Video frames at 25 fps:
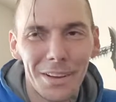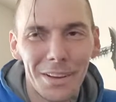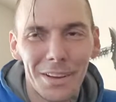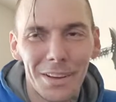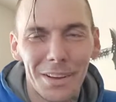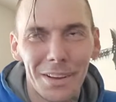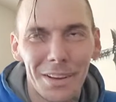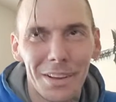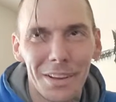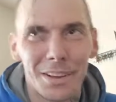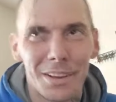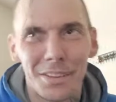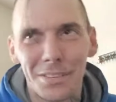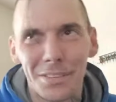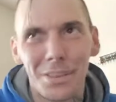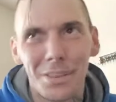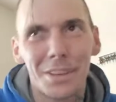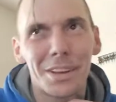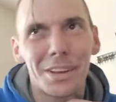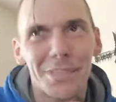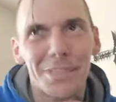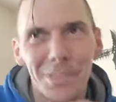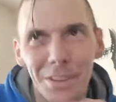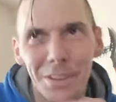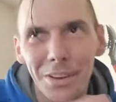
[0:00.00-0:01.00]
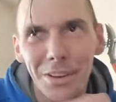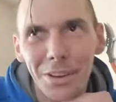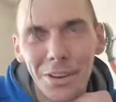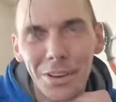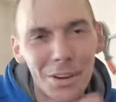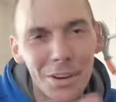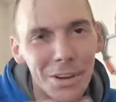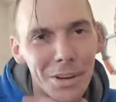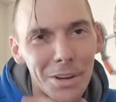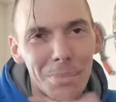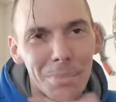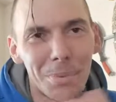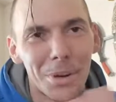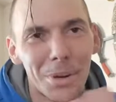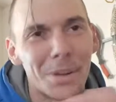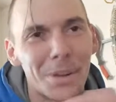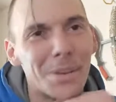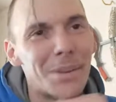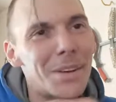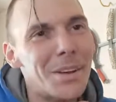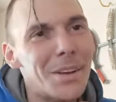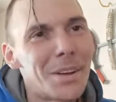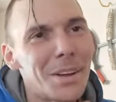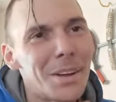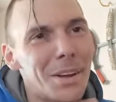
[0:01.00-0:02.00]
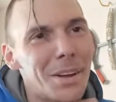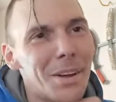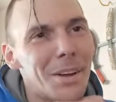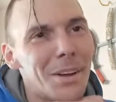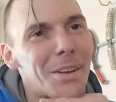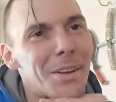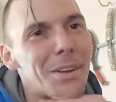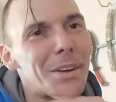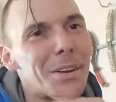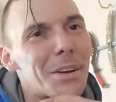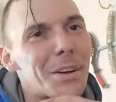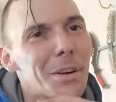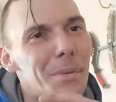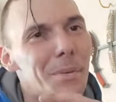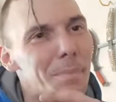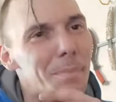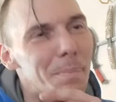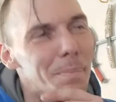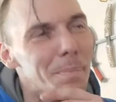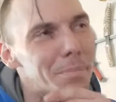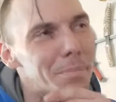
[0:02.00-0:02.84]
So I guess I could, but um,